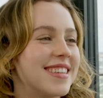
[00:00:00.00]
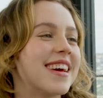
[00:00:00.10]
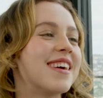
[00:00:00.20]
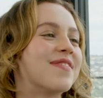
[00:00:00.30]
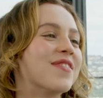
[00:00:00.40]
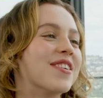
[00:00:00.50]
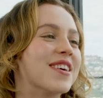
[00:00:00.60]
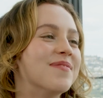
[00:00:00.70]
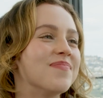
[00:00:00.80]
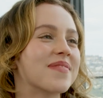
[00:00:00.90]
N D A
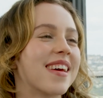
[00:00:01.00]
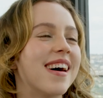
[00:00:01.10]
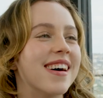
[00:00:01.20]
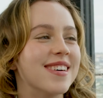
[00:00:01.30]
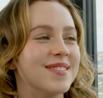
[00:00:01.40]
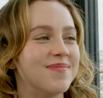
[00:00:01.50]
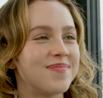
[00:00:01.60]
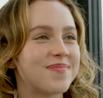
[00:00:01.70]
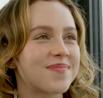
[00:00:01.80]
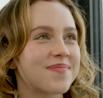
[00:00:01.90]
for. Yeah. Um,